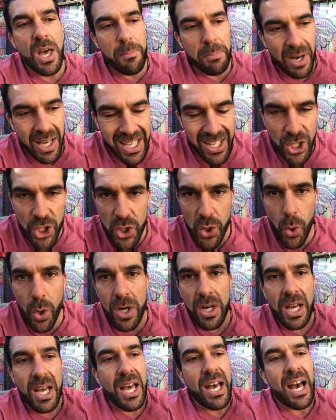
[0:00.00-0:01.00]
But in
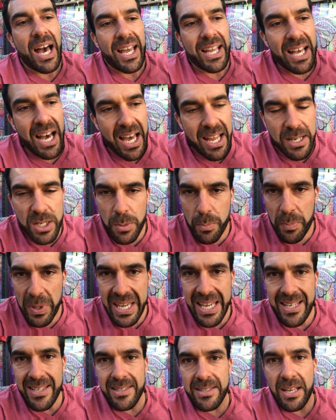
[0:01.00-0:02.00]
short, I got to
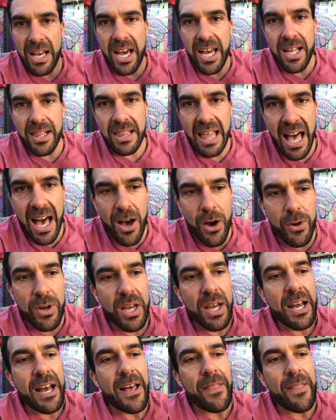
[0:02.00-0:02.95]
peace, I allowed,